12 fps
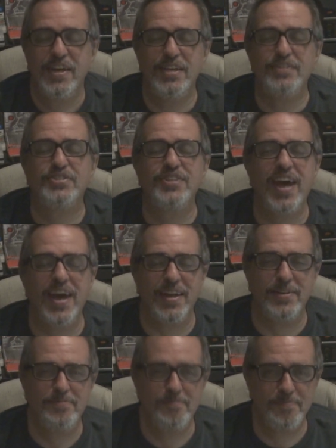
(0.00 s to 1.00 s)
He
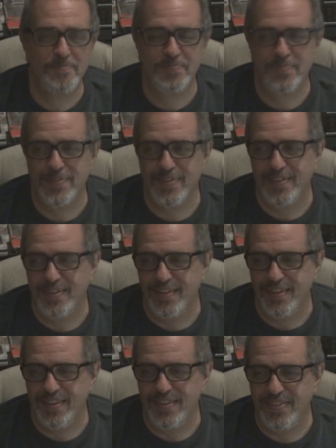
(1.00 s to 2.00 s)
said
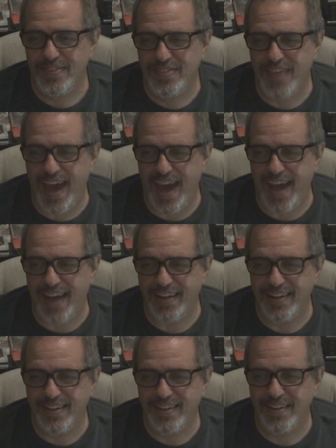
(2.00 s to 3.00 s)
that
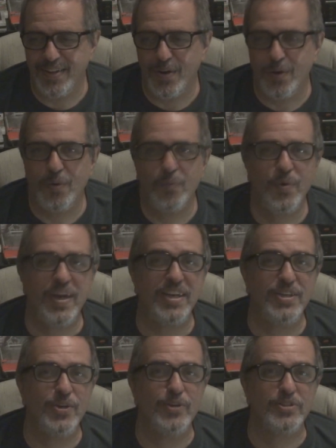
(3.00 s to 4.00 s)
we
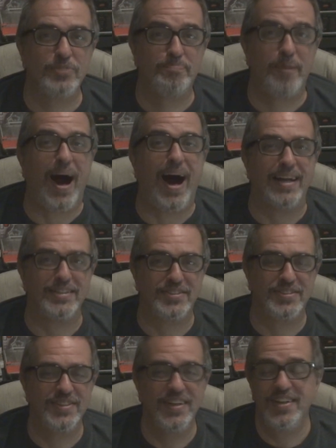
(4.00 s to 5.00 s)
use
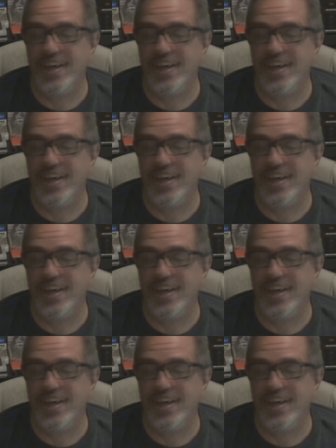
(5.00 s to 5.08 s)
bots.